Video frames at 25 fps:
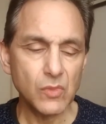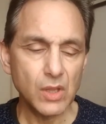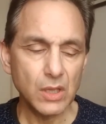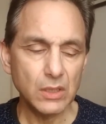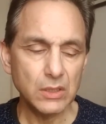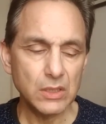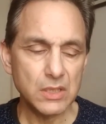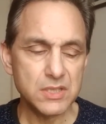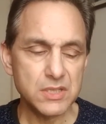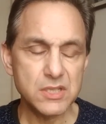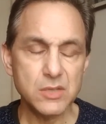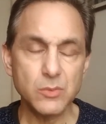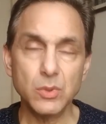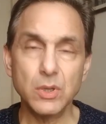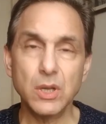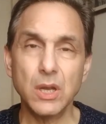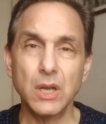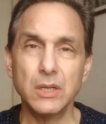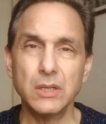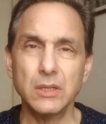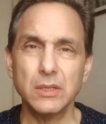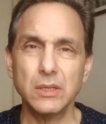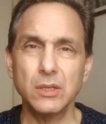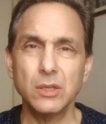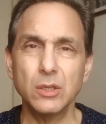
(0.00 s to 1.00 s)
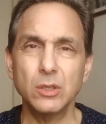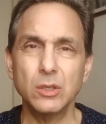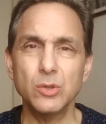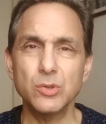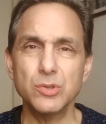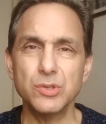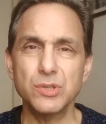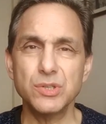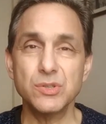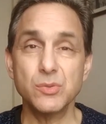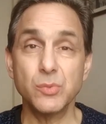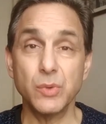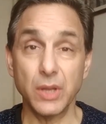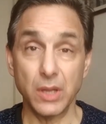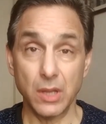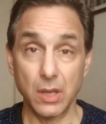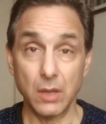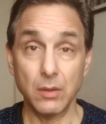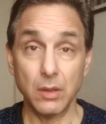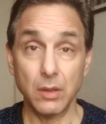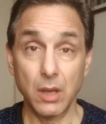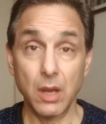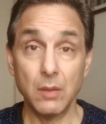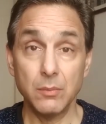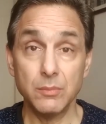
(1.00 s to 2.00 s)
And let's see what kind of conclusions we
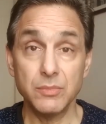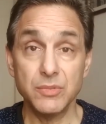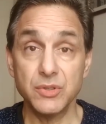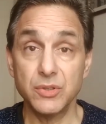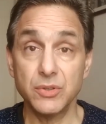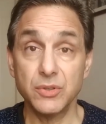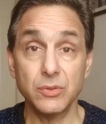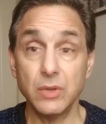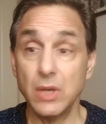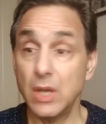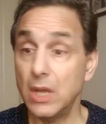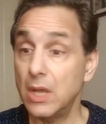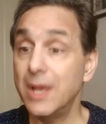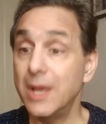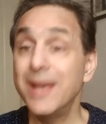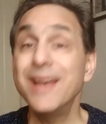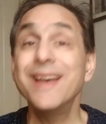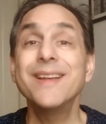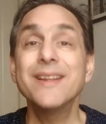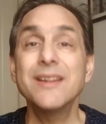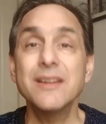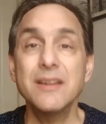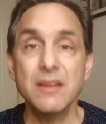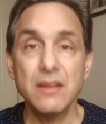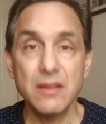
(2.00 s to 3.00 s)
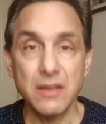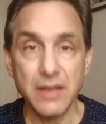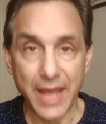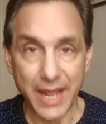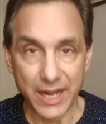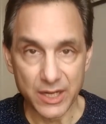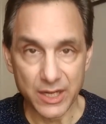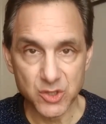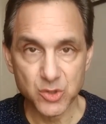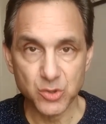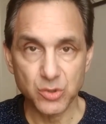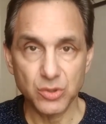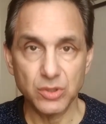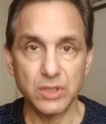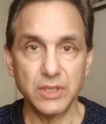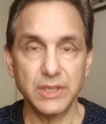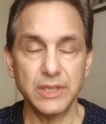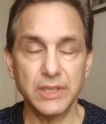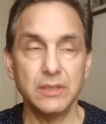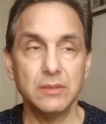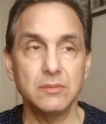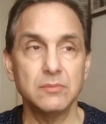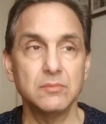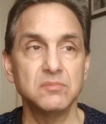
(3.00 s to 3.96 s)
can come to naturally,